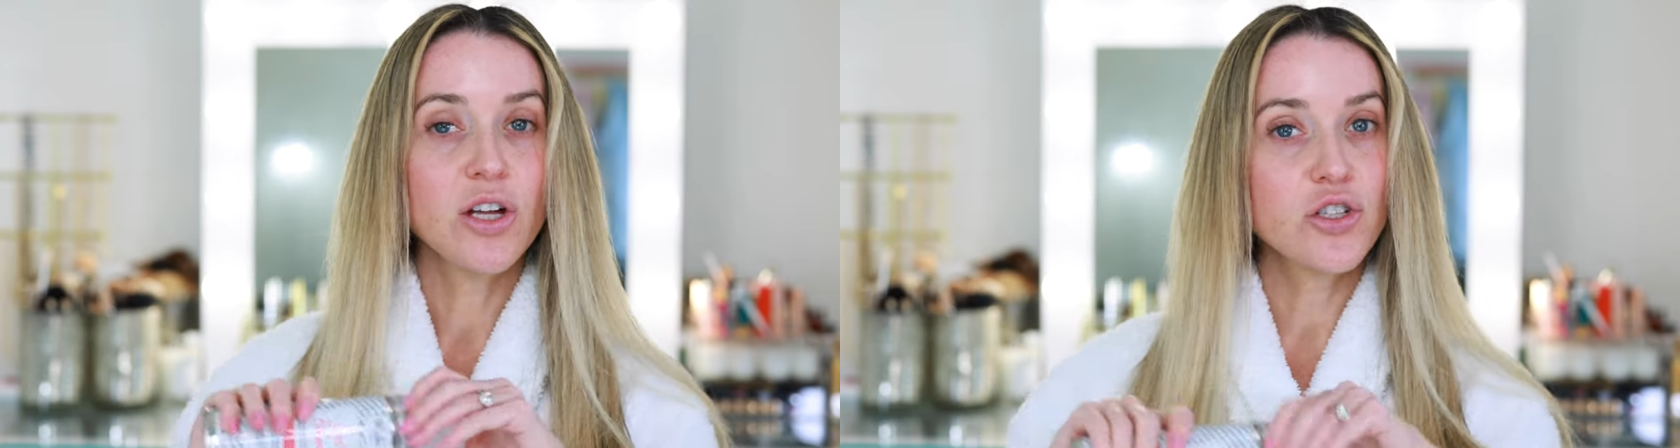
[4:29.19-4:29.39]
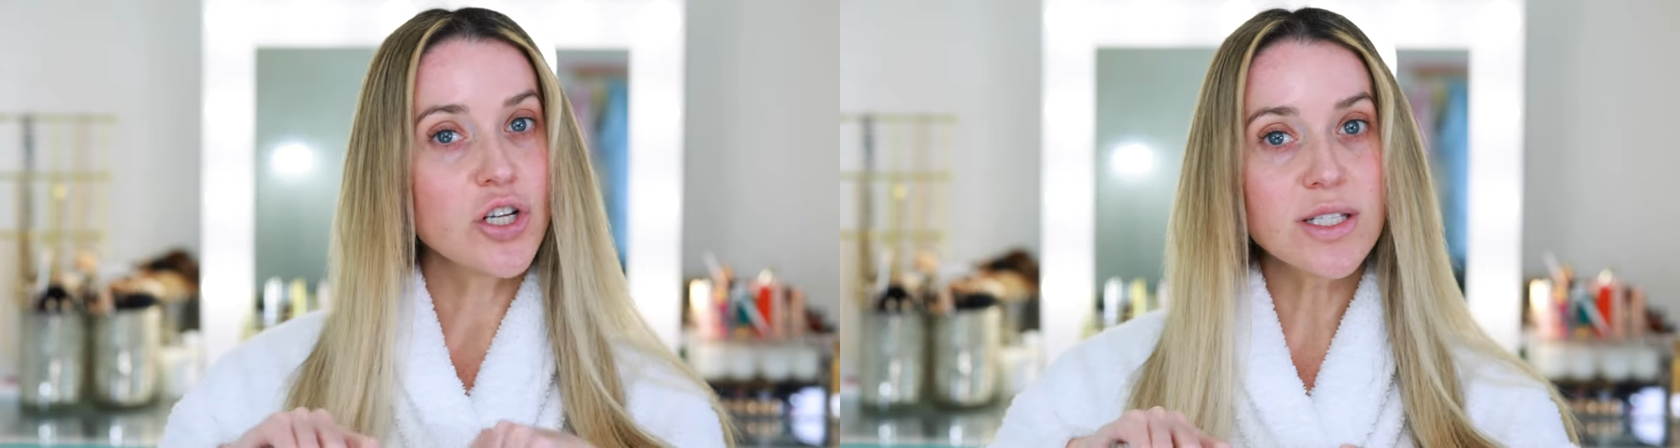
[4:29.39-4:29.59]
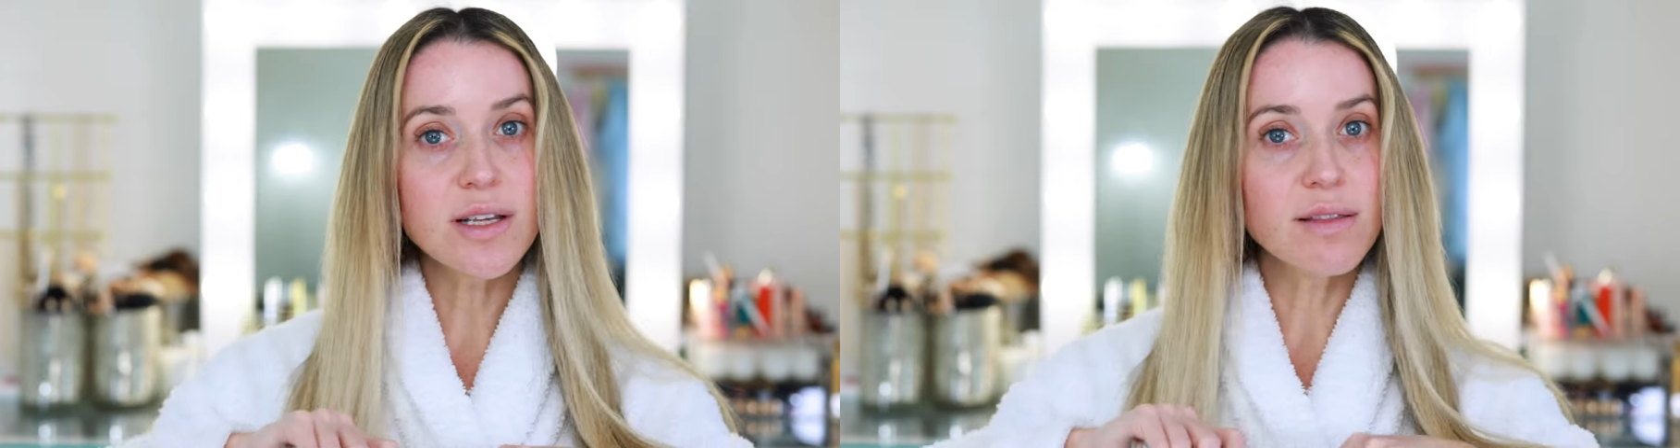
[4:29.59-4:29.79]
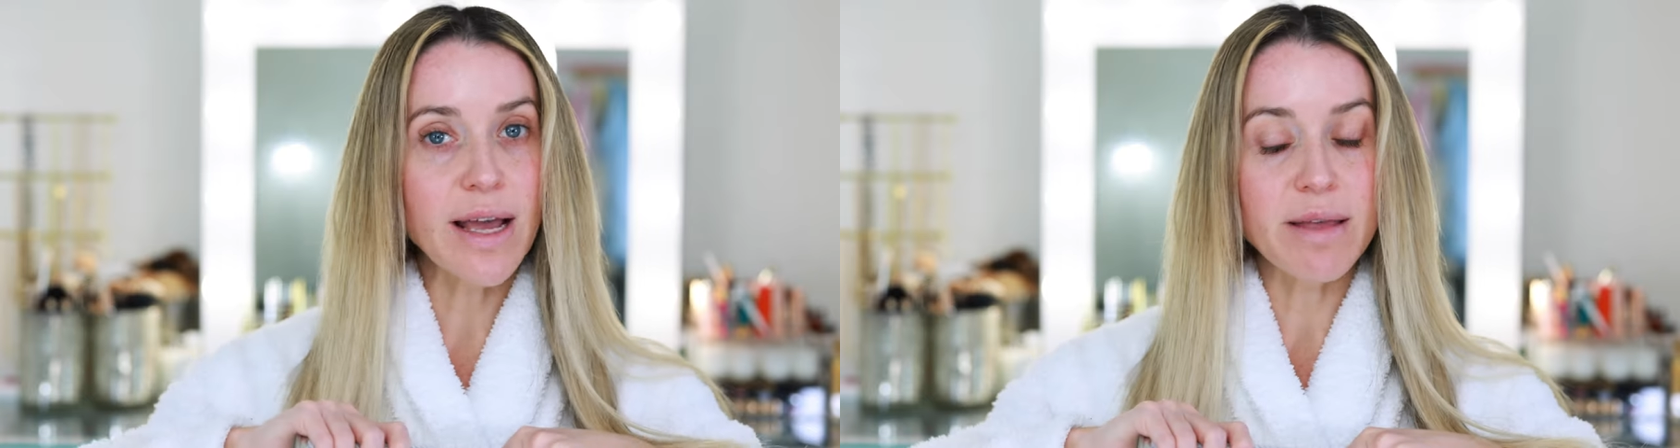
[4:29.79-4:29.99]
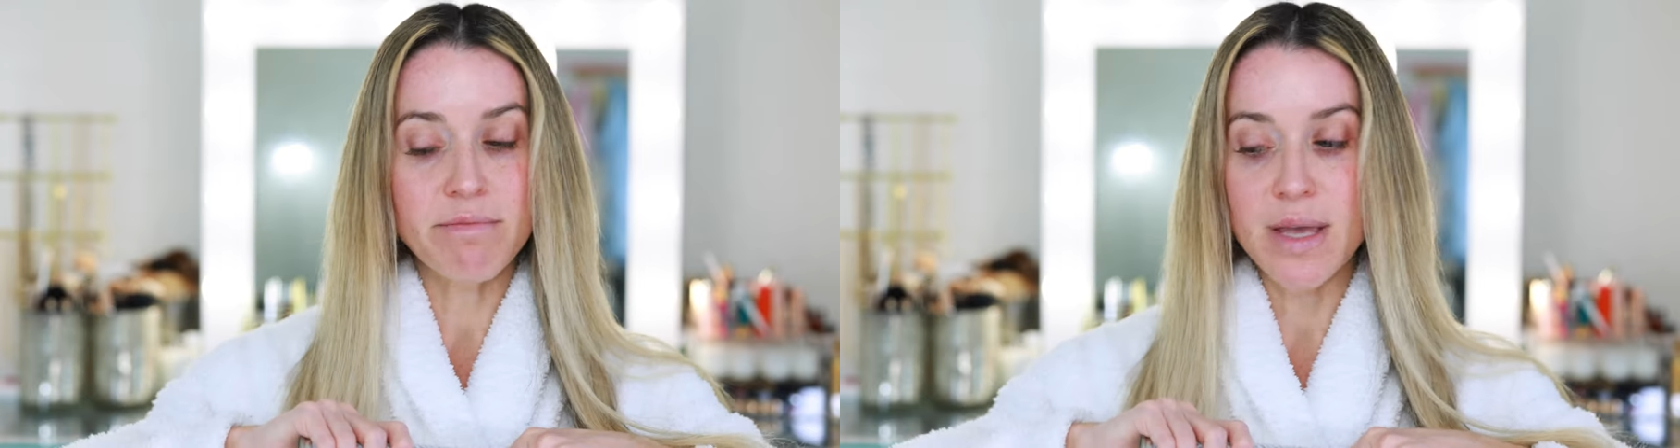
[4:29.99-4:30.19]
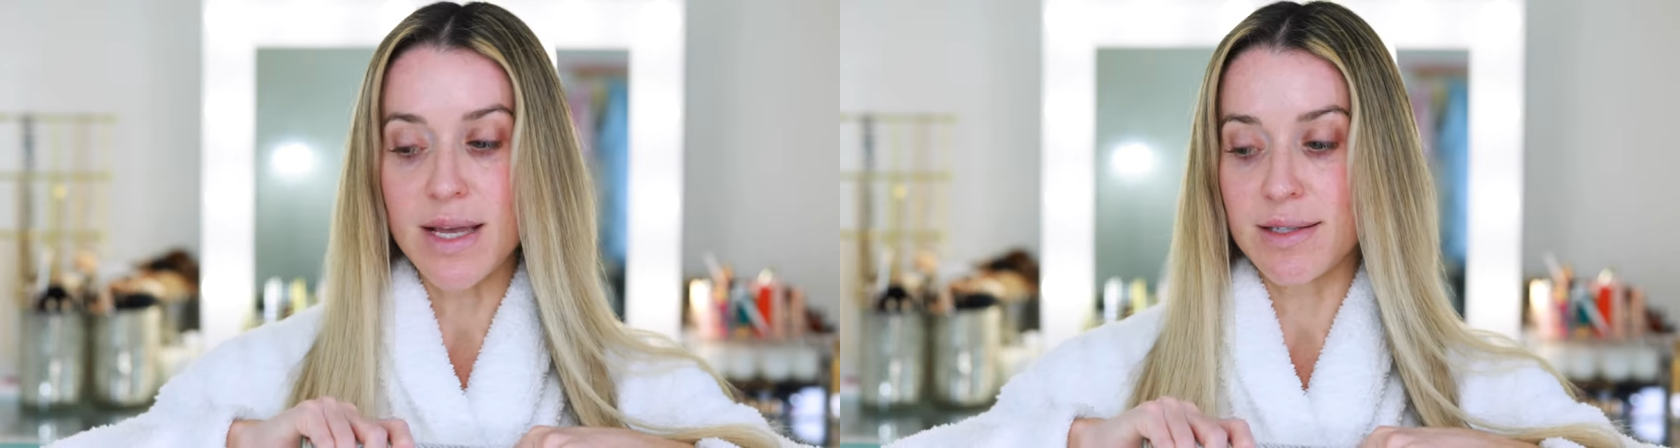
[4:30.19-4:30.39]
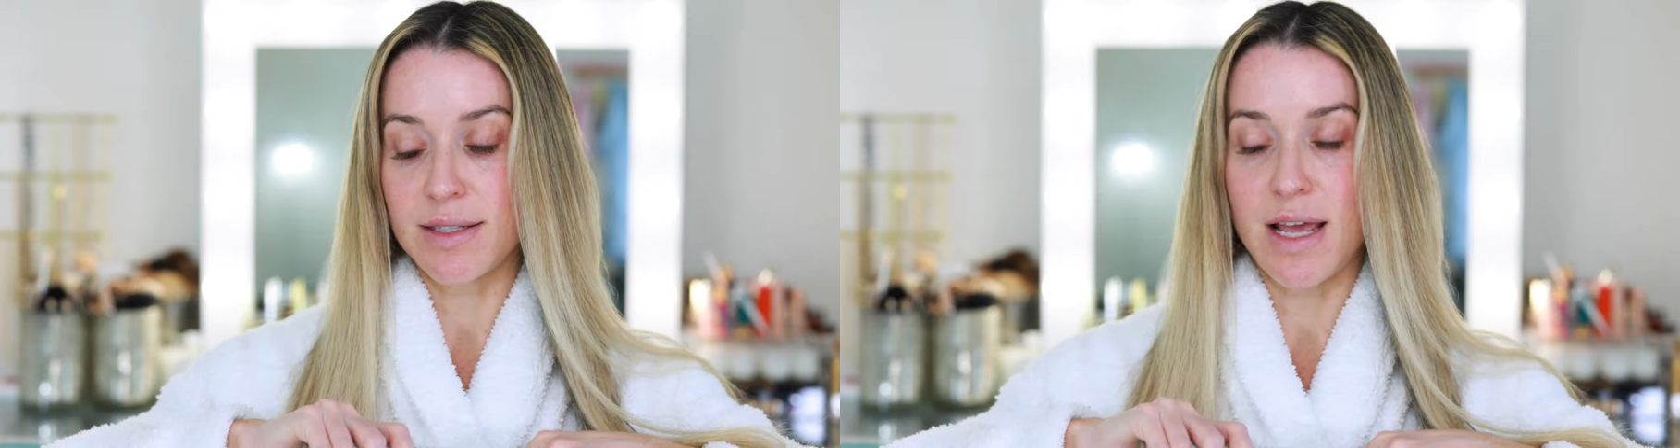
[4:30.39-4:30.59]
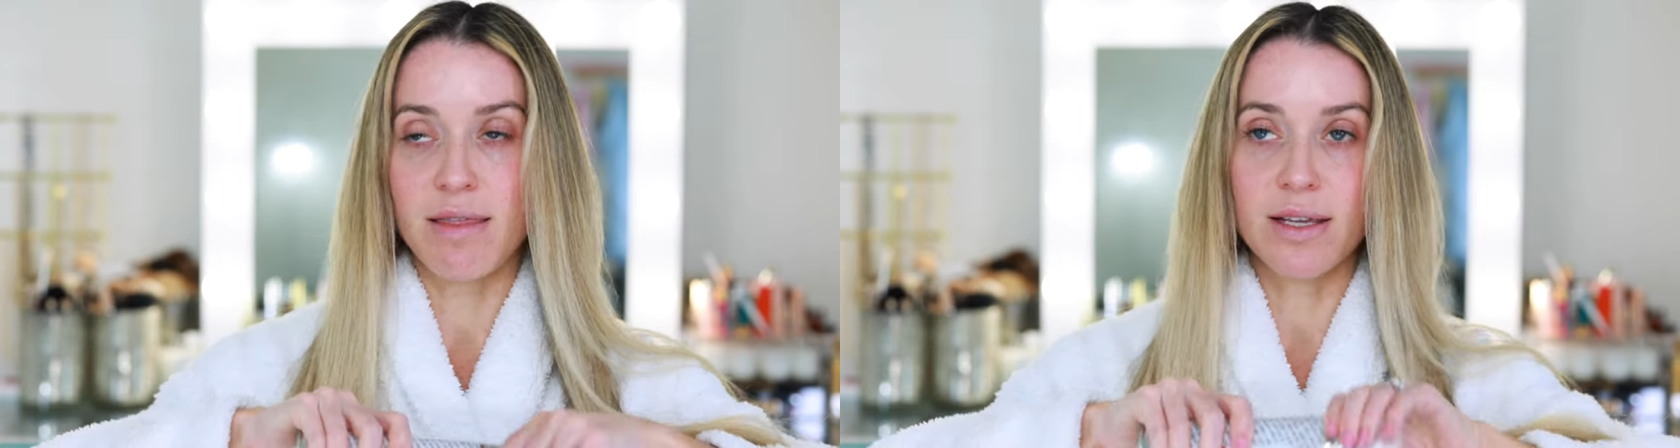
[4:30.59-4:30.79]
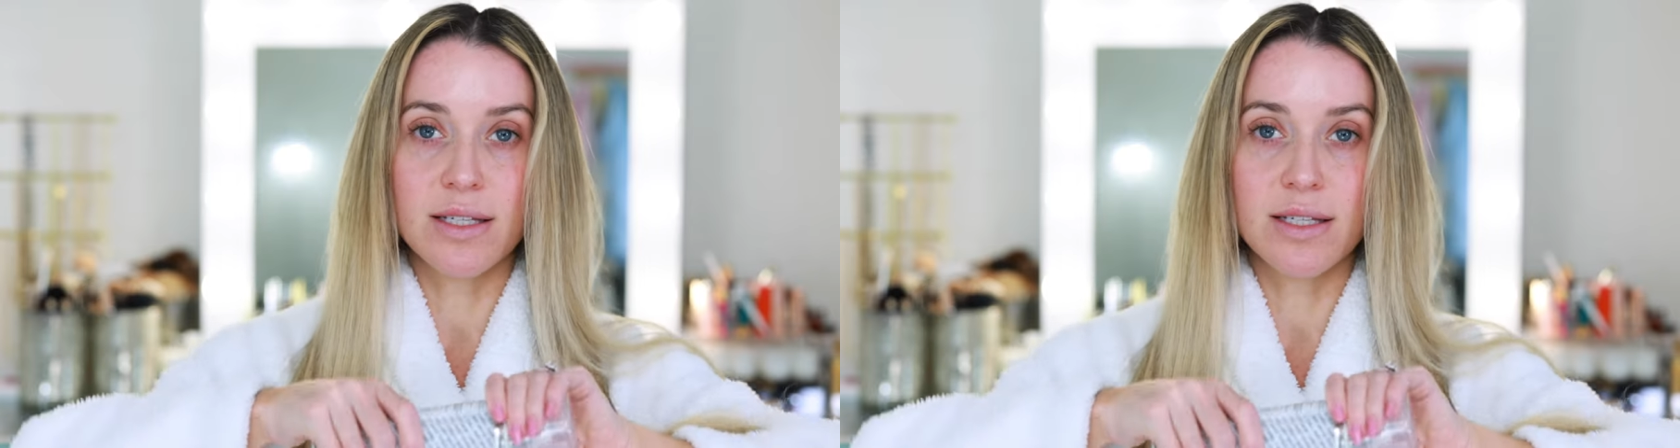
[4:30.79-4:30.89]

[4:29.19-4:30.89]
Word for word: Just a light mist, and